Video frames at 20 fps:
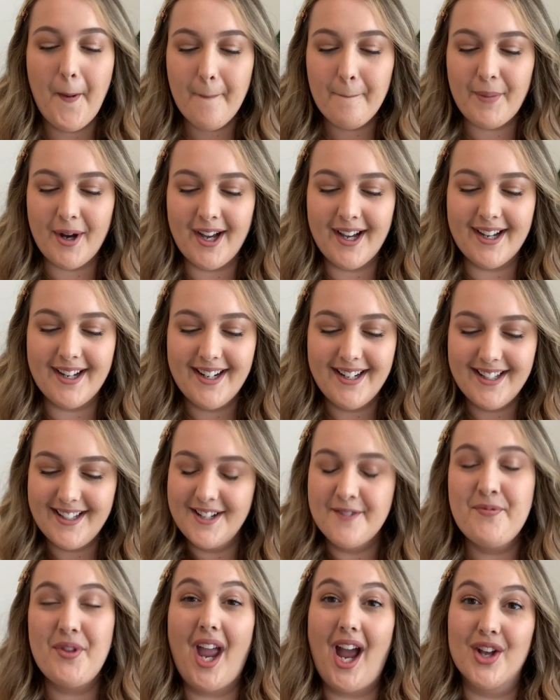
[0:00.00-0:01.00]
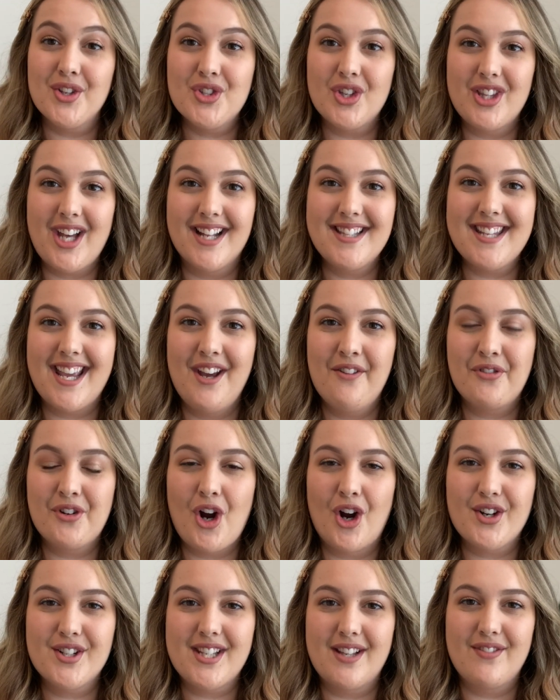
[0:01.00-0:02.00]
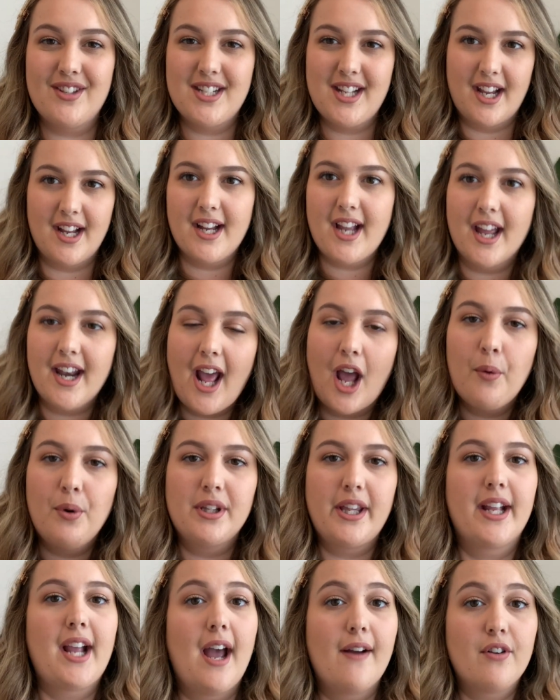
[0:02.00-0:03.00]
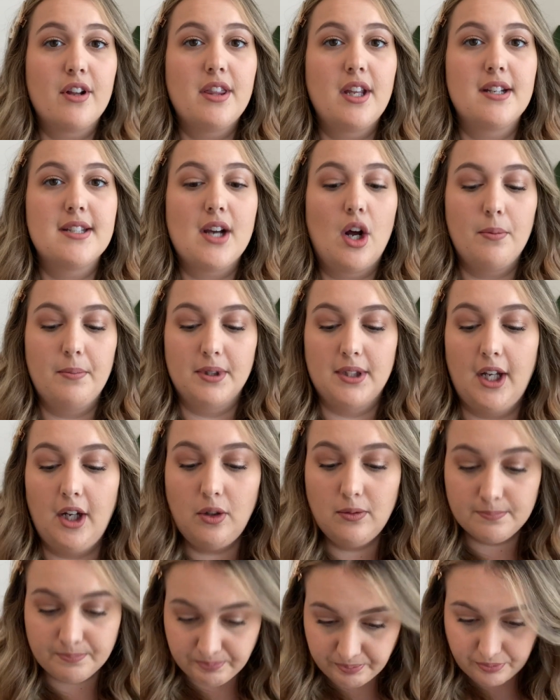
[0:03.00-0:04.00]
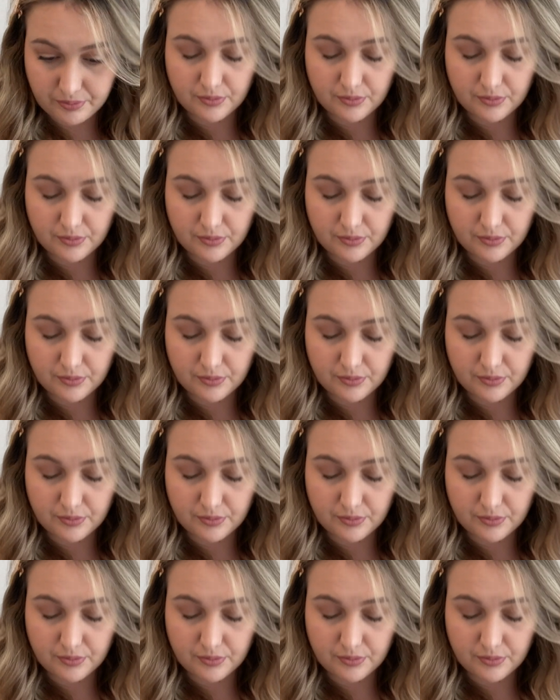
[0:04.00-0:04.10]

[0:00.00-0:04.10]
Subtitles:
But yeah, so that's it for our save the date. Again, I will link everything down below.